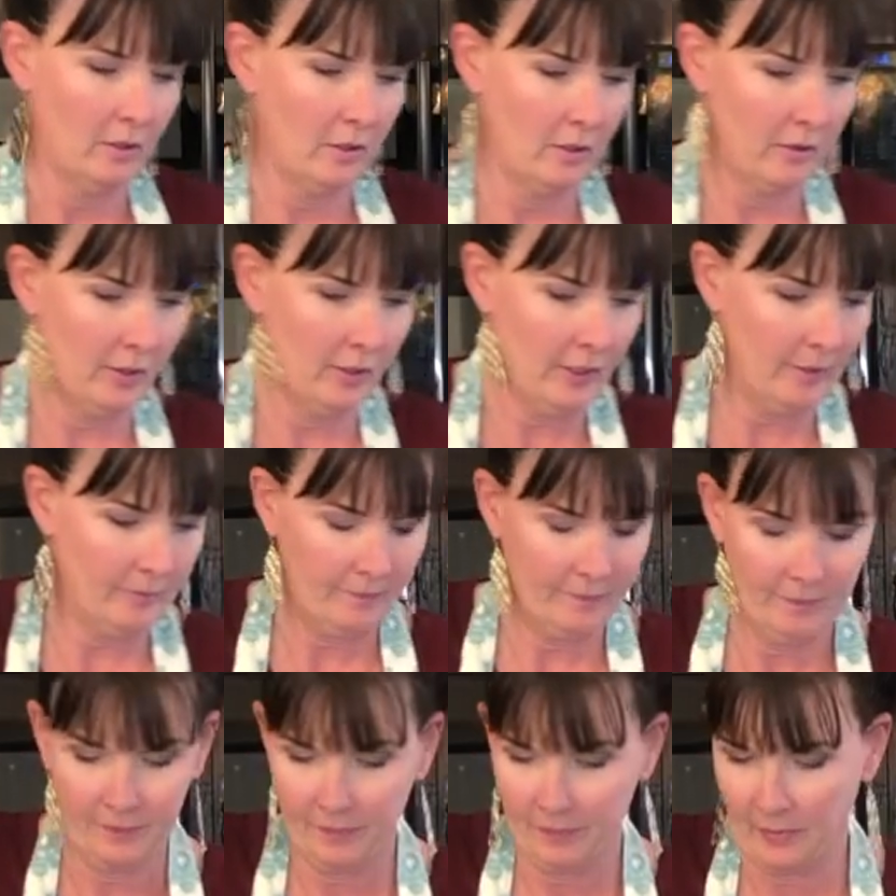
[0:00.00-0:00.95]
All right.
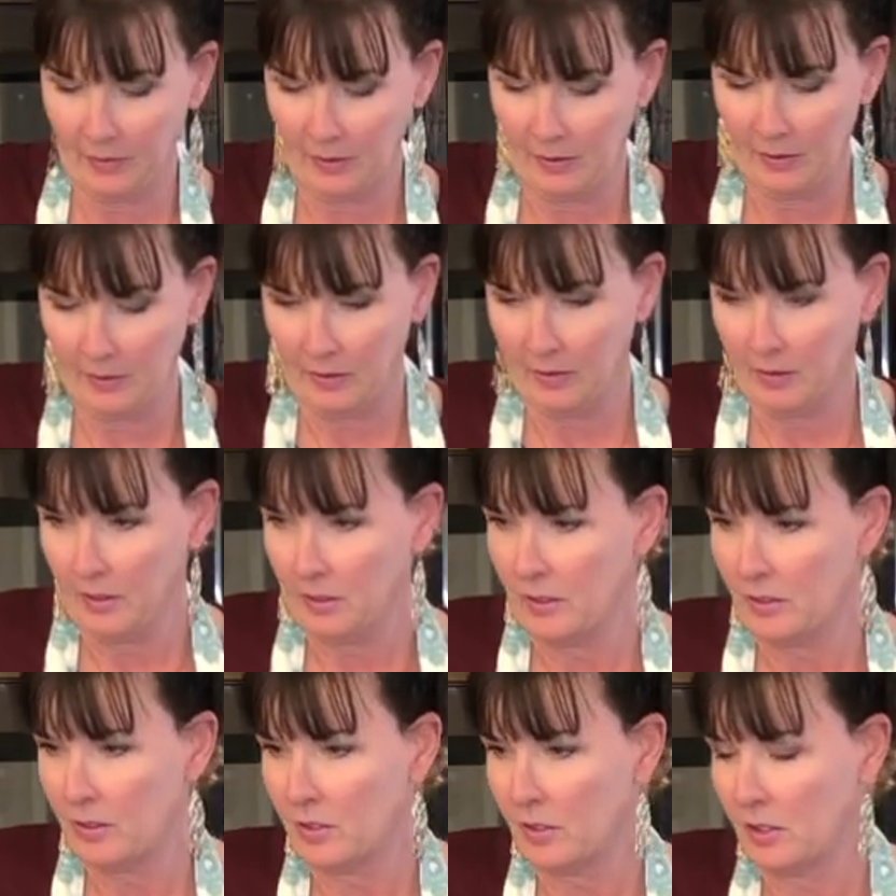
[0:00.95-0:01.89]

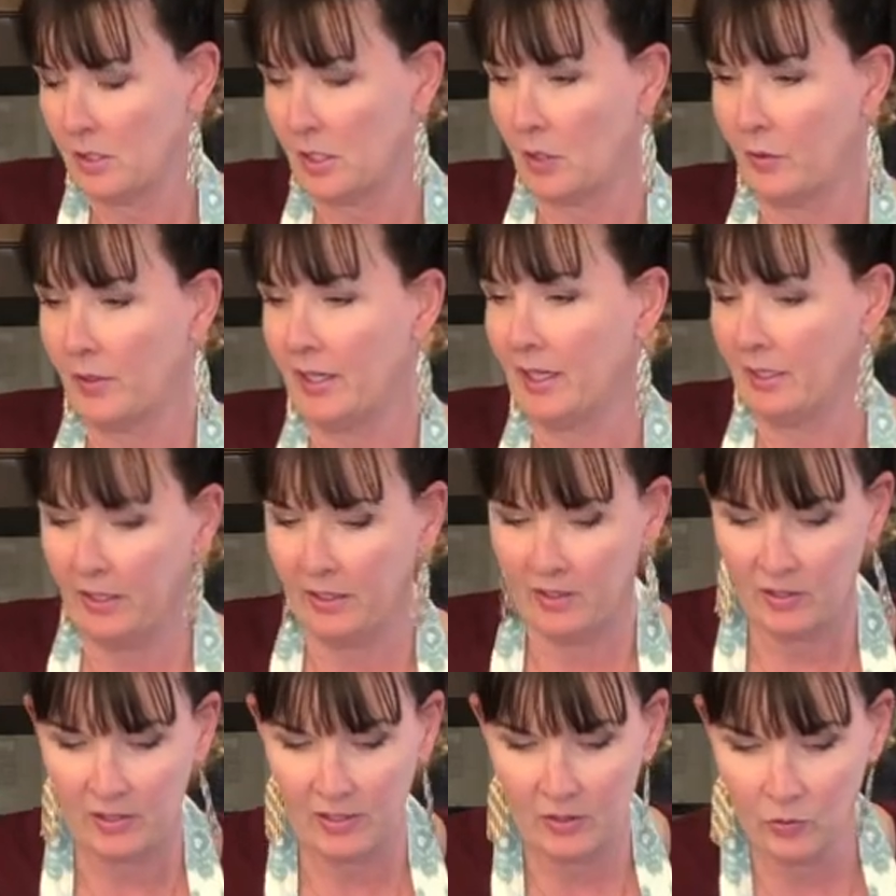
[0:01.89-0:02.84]
So again,
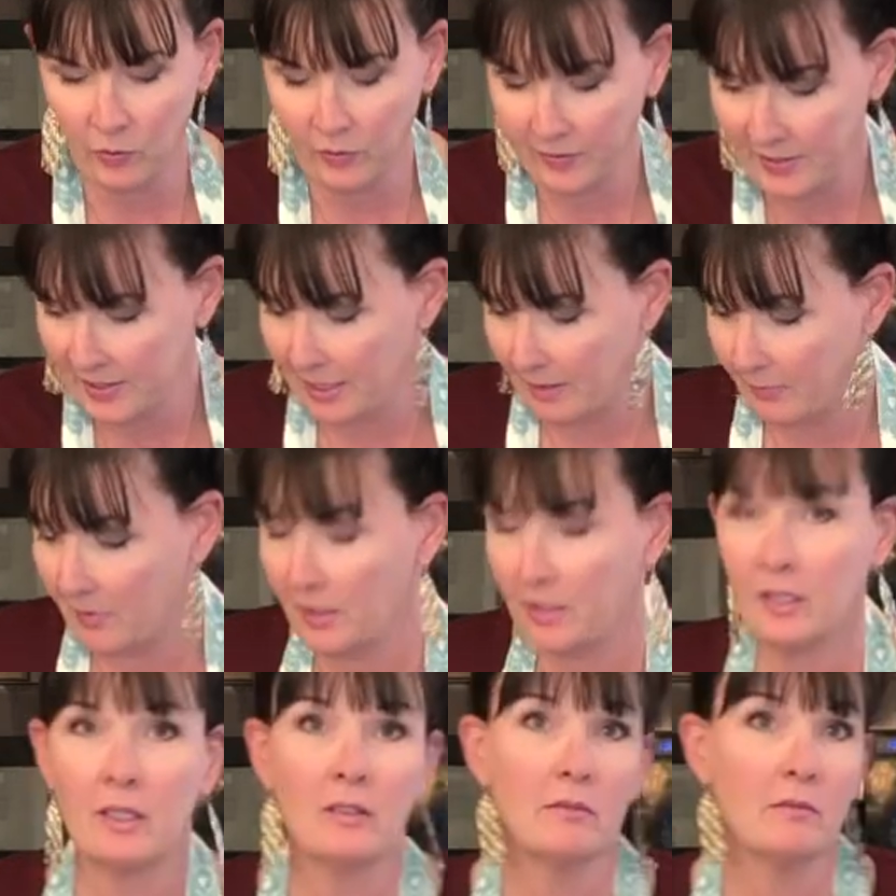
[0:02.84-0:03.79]
it's sort of the same
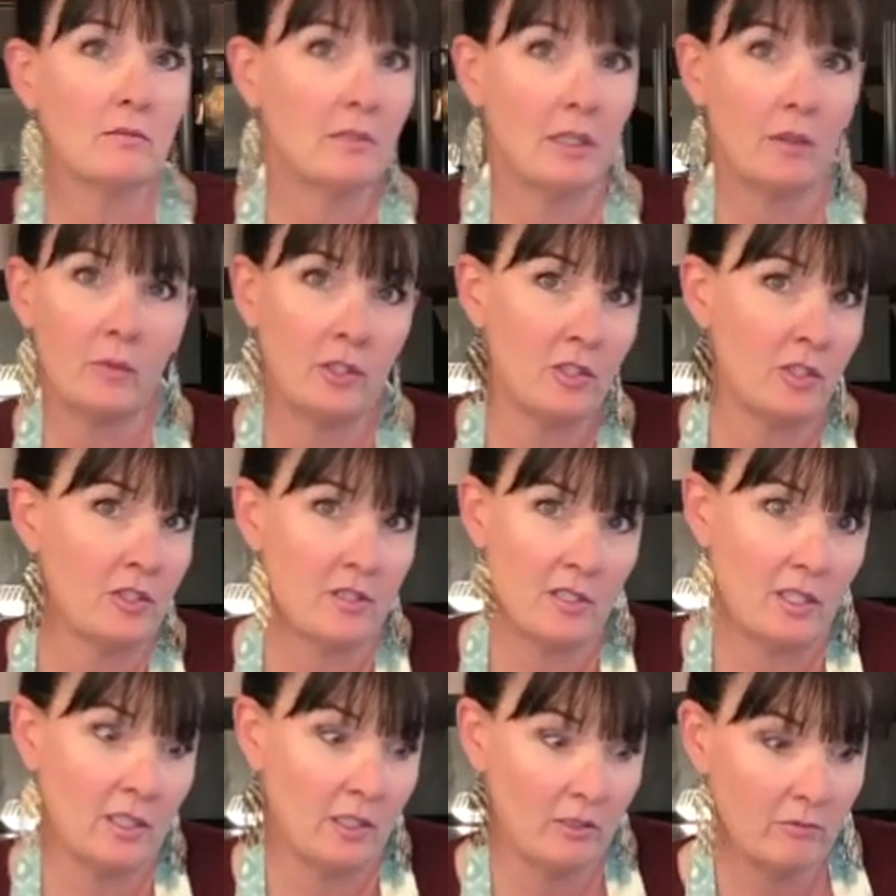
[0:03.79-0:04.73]
thing that we just
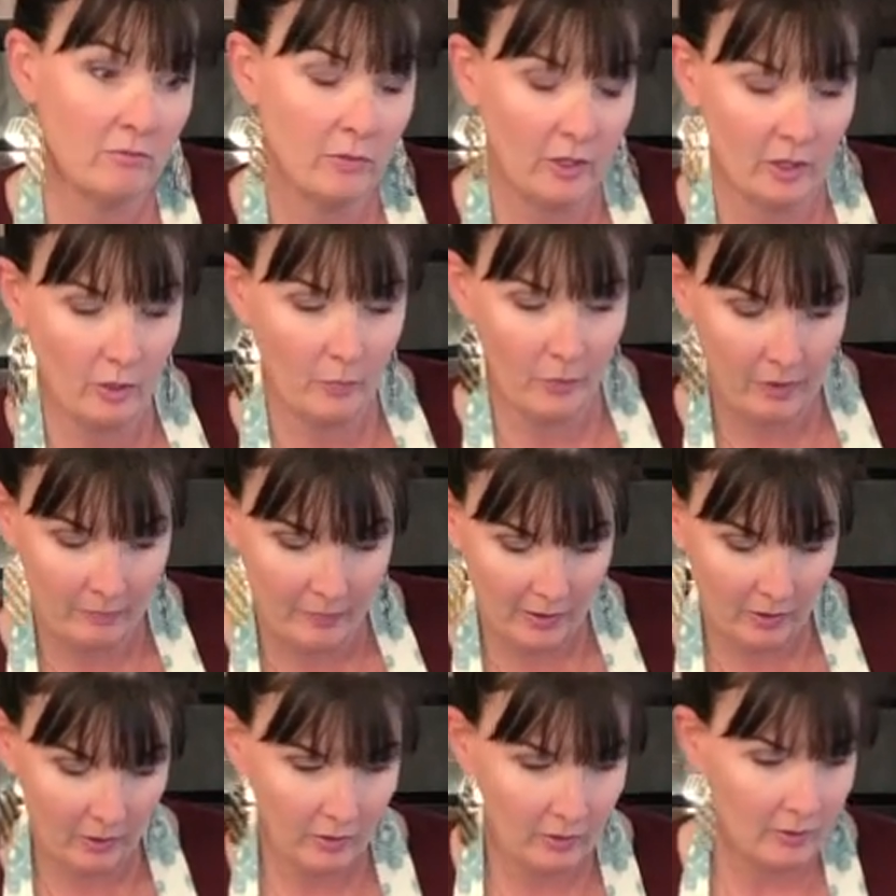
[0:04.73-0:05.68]
did with the bread
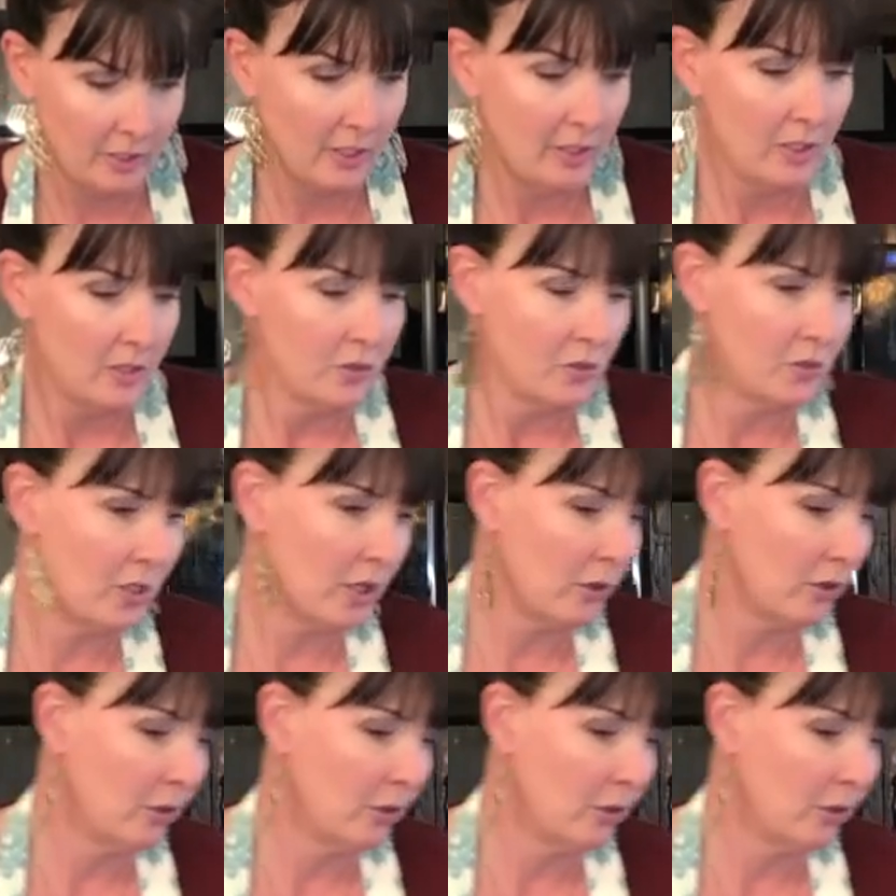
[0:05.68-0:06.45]
maker. So